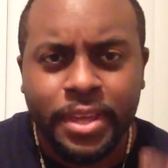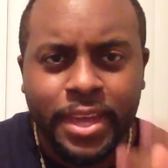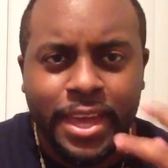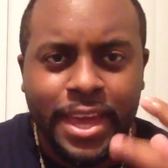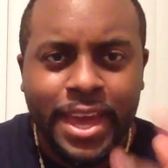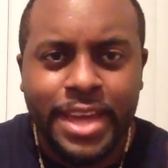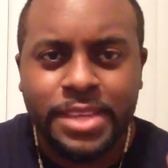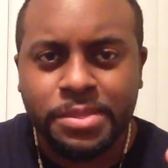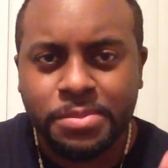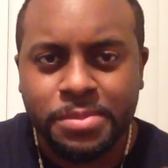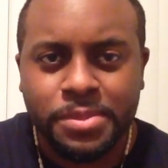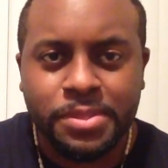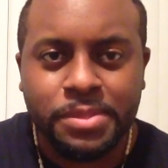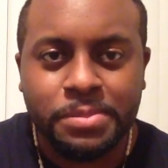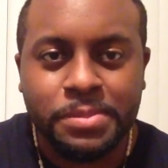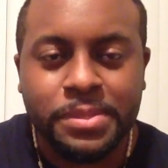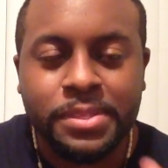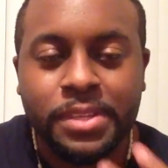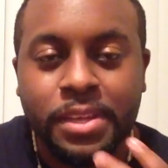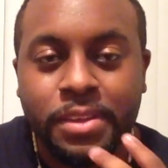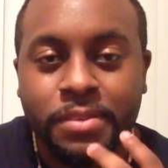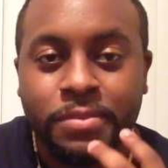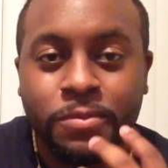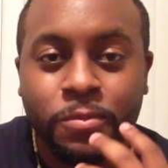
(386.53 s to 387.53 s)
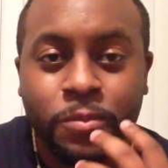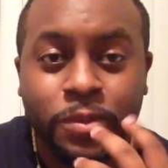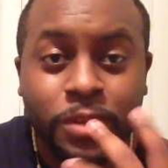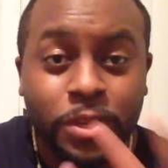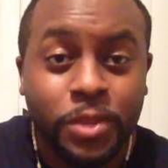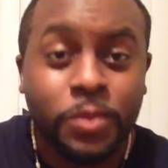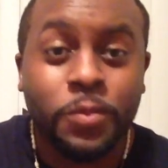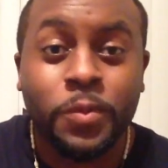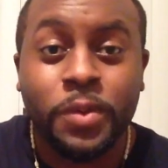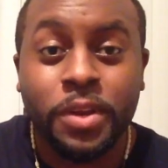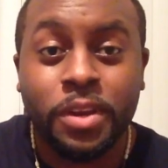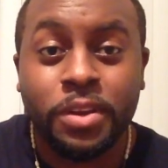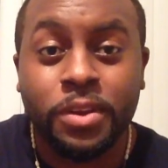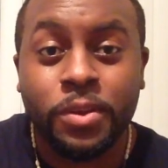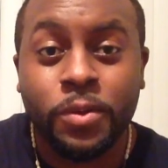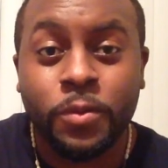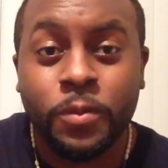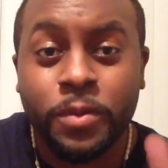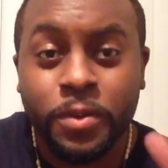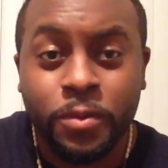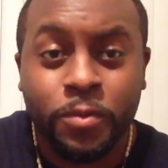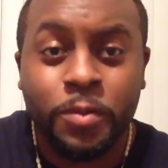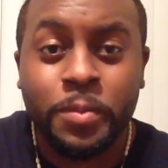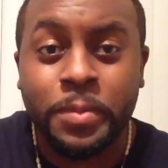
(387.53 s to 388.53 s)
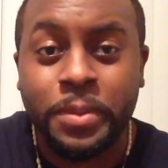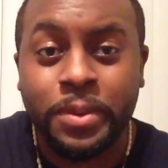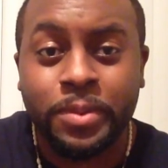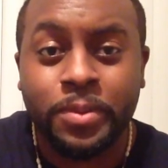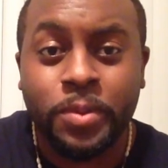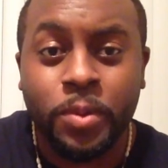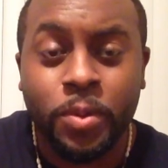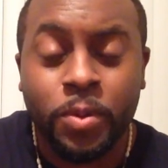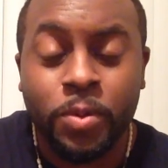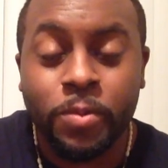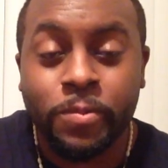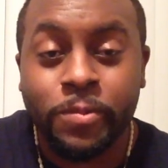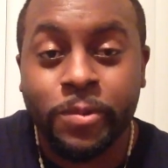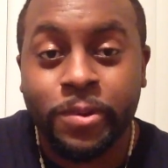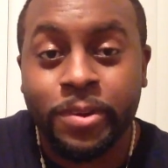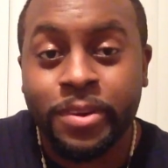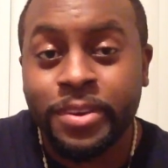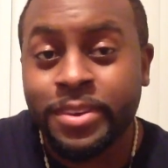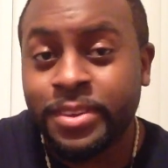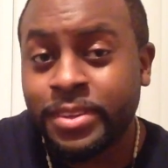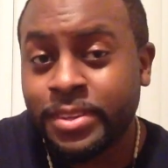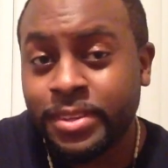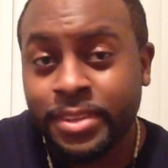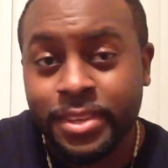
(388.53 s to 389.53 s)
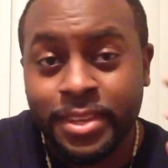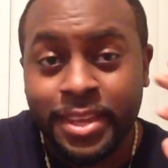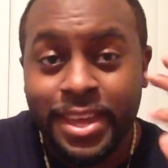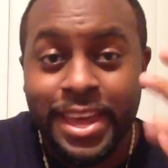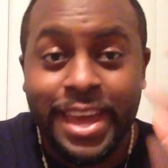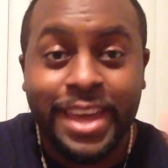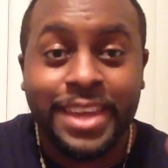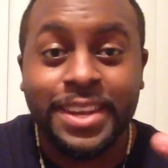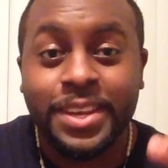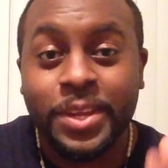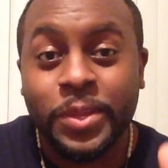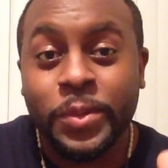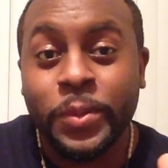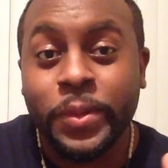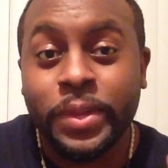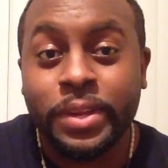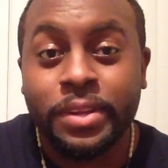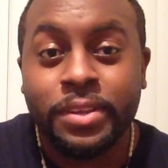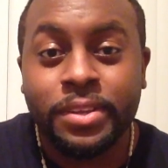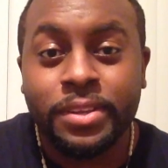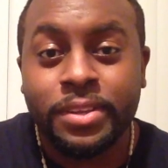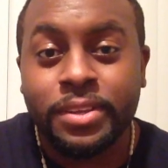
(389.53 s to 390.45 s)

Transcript: Ask me some stuff. What do you want to know? What do you want me to go over? I can do it.